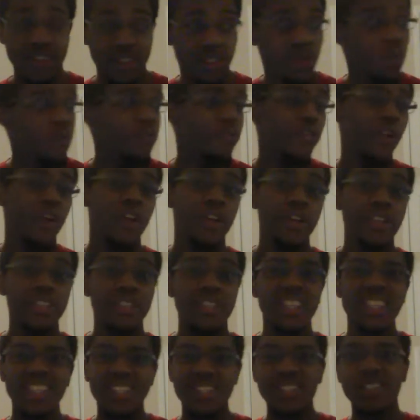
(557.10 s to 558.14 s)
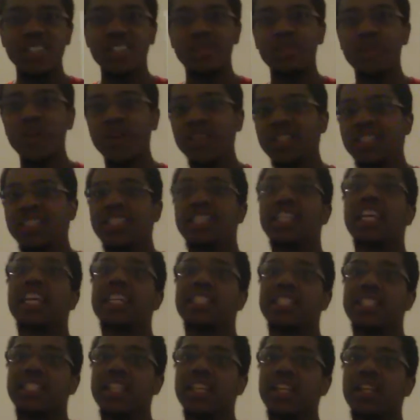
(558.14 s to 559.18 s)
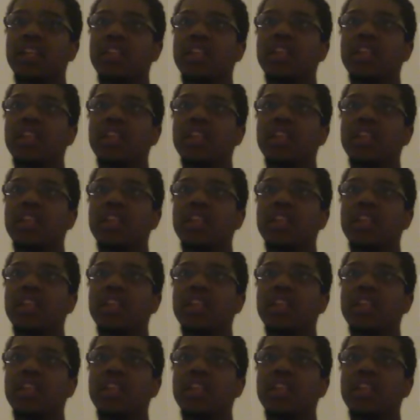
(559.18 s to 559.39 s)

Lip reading: So far, it's decent.